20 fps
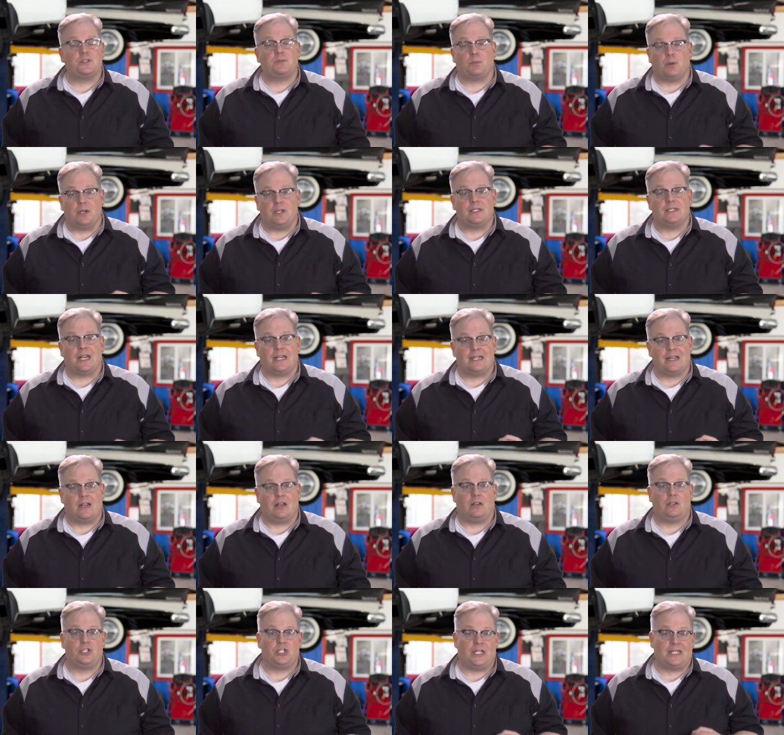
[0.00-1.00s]
spring
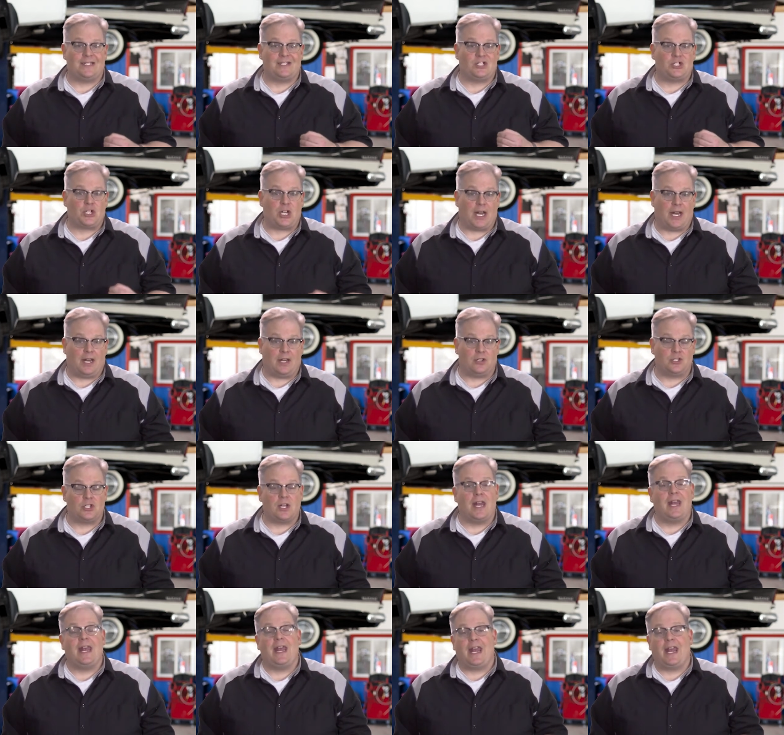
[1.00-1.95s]
technology has changed